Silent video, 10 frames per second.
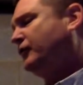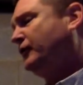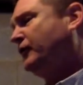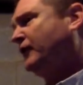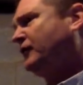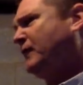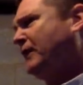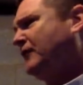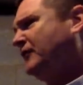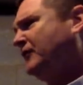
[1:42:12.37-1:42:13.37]
address
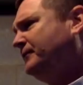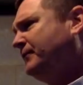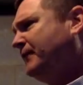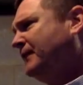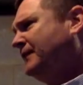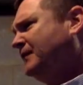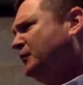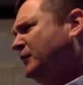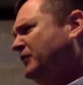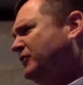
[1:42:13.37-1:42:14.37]
space,
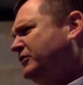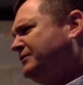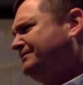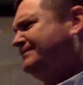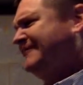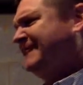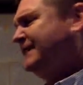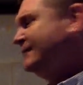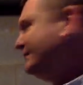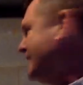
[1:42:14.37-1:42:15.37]
which, well,
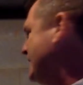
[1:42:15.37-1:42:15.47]
maybe